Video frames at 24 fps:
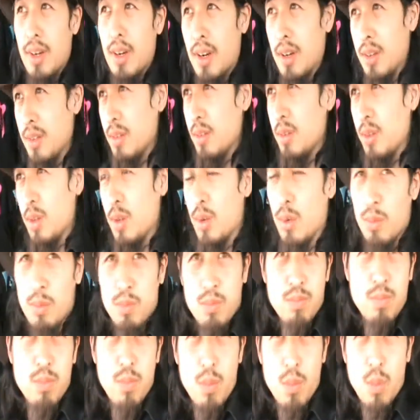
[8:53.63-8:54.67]
the little
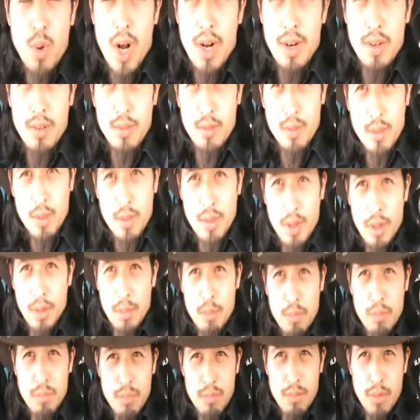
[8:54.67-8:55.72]
rock and roll
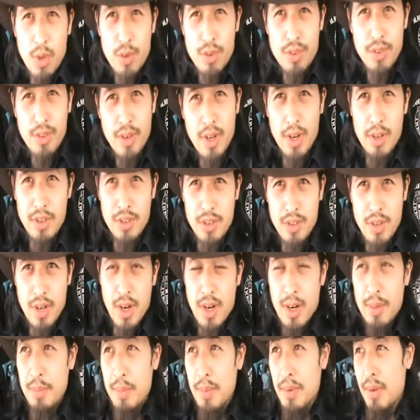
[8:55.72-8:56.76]
like merchandise
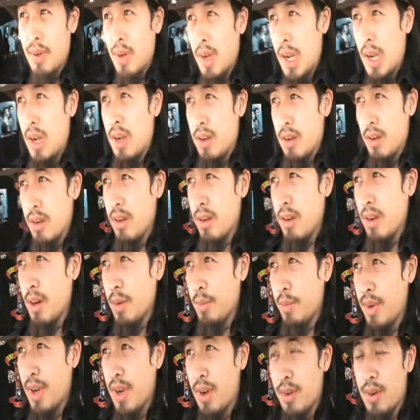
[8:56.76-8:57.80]
shop, and
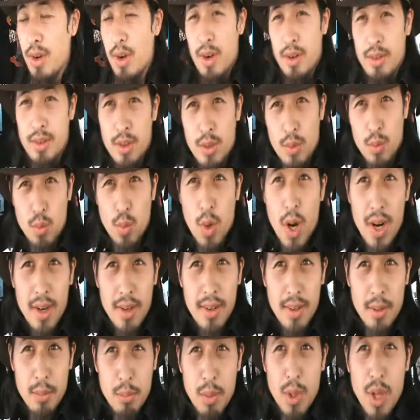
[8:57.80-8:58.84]
I'm down here at the
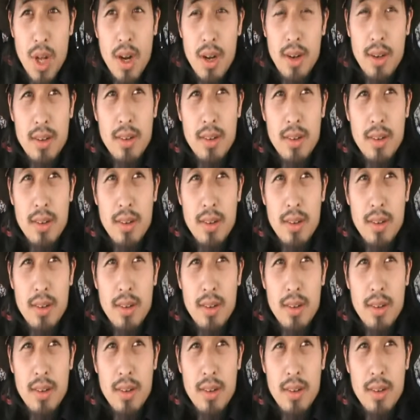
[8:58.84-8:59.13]
Rock the